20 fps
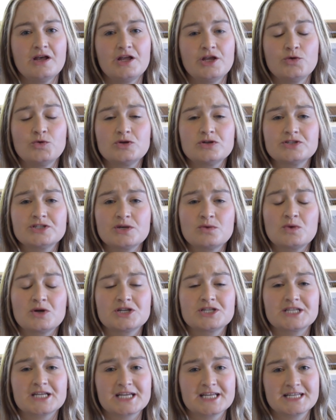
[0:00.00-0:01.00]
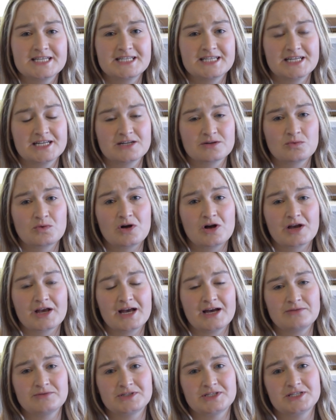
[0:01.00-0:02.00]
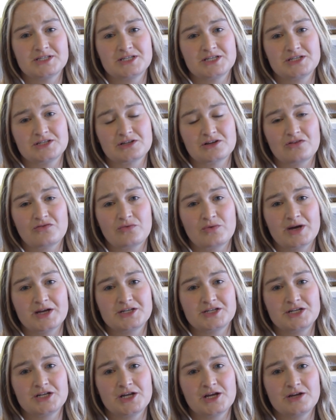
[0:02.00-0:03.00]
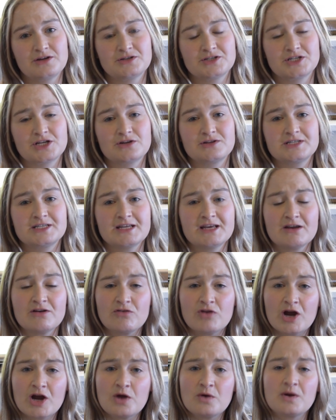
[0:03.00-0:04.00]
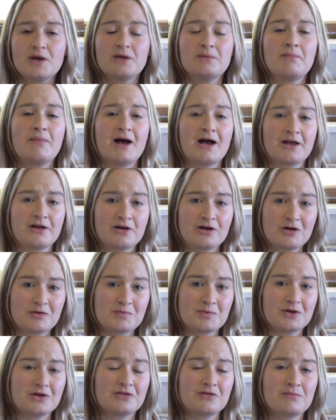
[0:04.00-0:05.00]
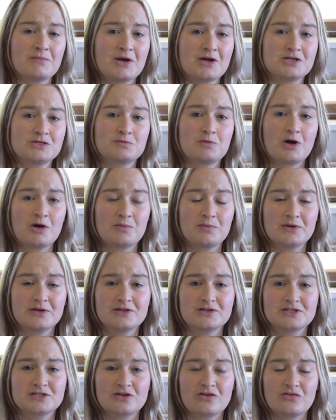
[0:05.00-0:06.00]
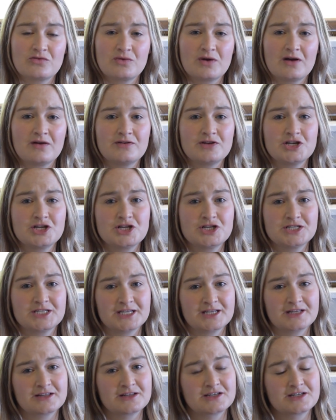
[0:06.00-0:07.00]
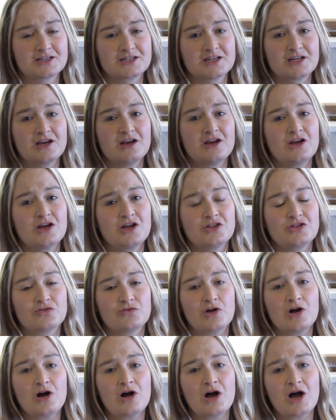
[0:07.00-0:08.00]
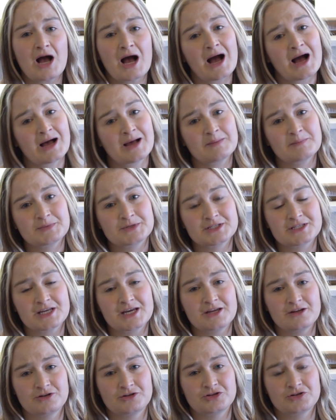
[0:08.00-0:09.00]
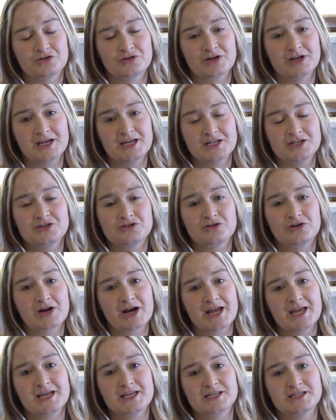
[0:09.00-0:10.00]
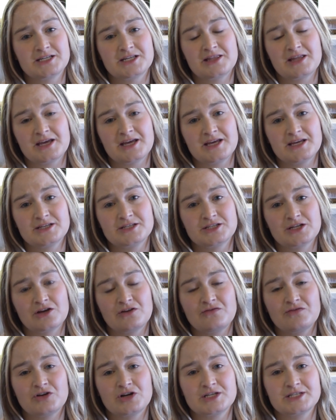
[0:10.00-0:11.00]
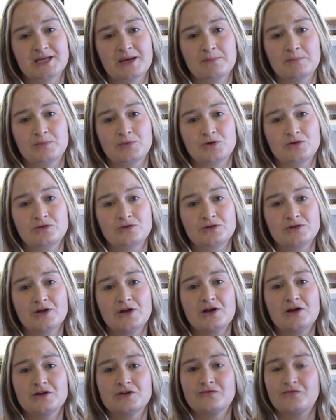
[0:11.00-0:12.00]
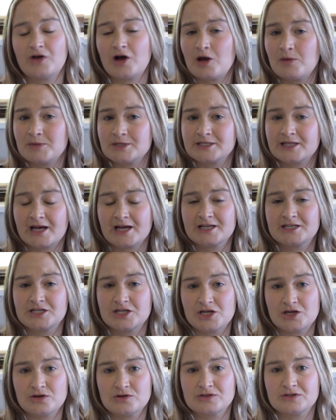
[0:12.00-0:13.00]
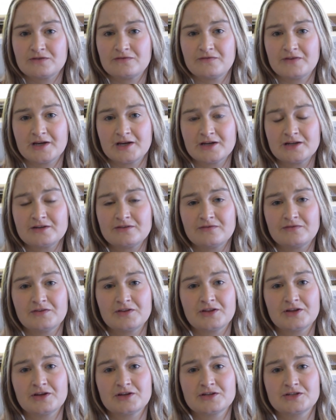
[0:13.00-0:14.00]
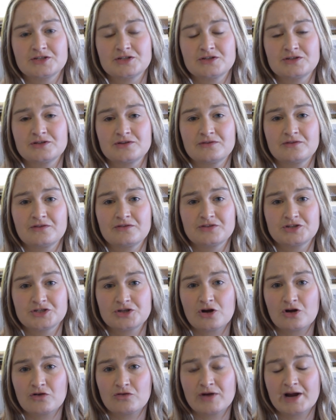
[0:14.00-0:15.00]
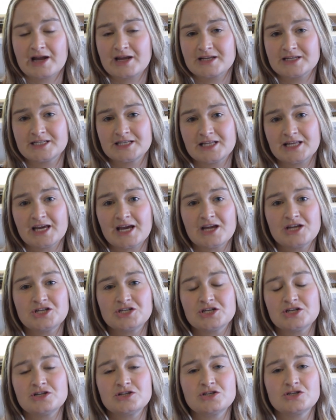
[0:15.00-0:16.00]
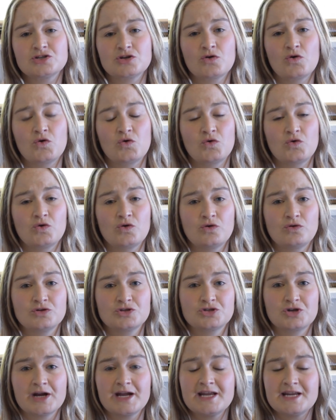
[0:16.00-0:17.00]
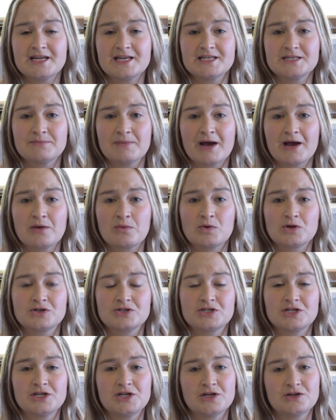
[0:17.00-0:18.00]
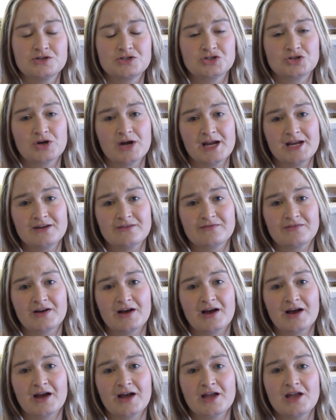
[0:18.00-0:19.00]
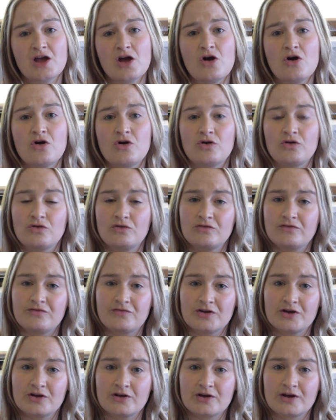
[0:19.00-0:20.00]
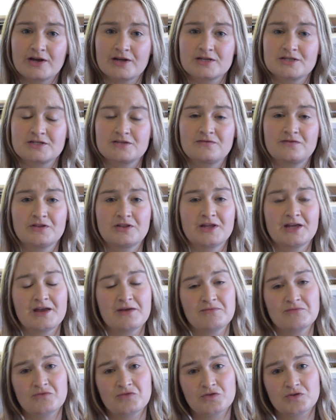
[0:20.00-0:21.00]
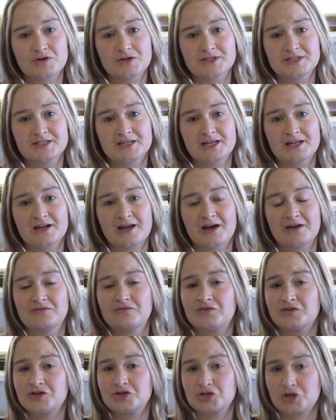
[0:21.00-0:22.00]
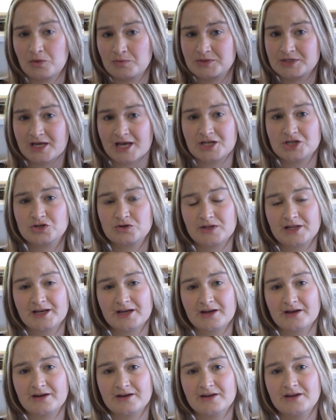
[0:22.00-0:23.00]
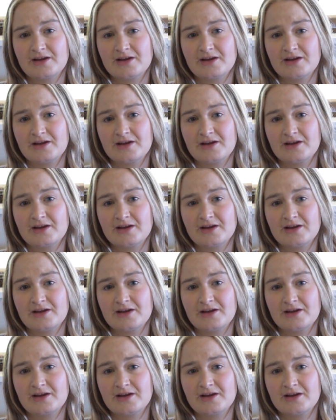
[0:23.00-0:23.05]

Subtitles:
You also want to consider what accountancy software to use. So Xero and MyOb are the most popular software in New Zealand. There are apps that integrate into these. So for example, farmers like to use Figured for the stock reconciliations, or tradies might want to use Tradeify or Fergus for the invoicing and for the job scheduling.